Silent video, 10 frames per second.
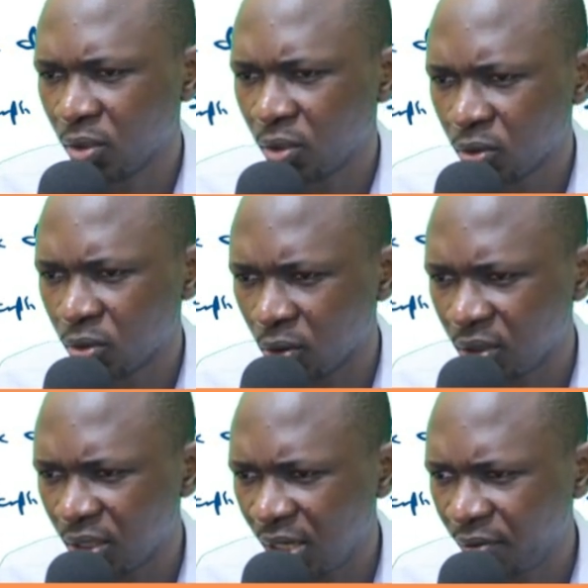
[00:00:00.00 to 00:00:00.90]
So
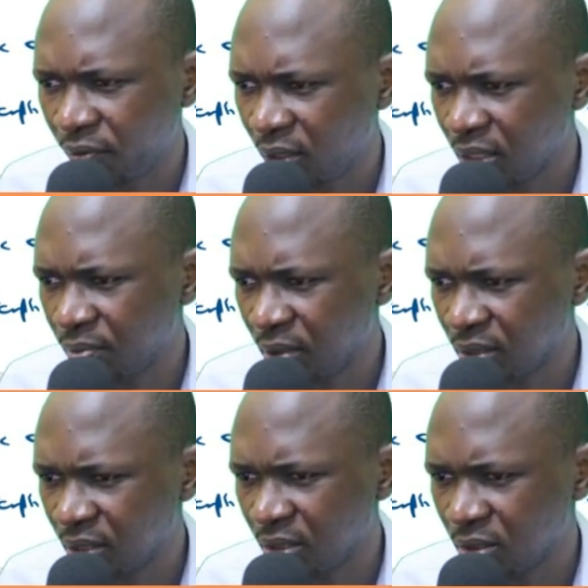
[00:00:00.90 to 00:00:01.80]
telephone
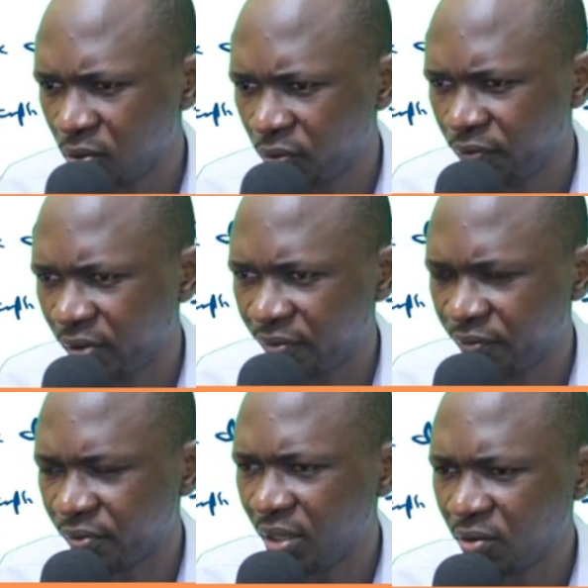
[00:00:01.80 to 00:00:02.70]
expenses, 2,500.
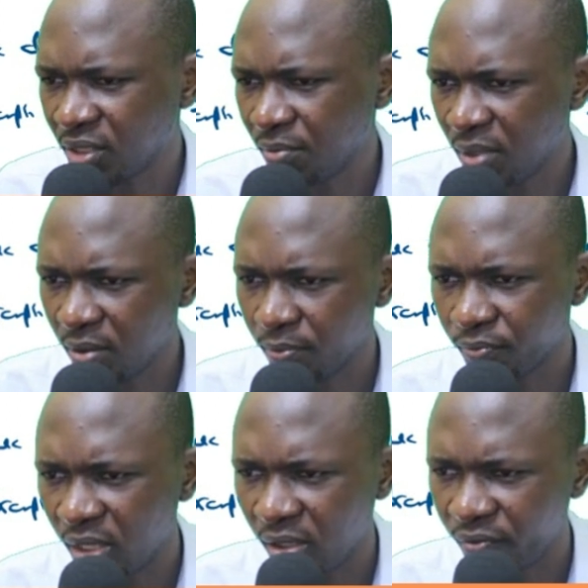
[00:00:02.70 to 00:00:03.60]
There was something?
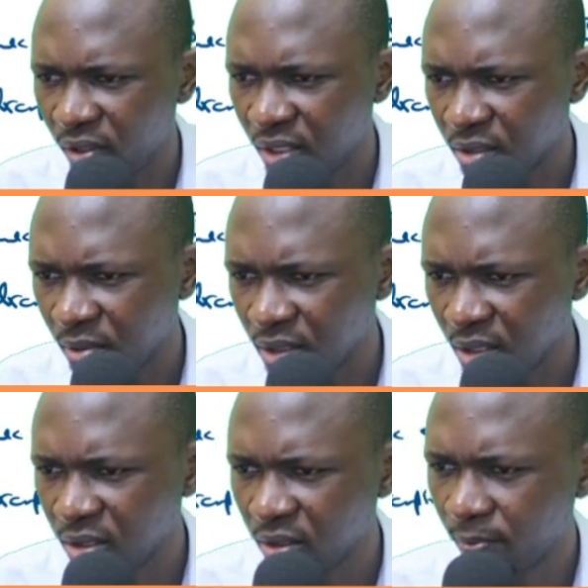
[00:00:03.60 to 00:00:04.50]
Telephone expenses?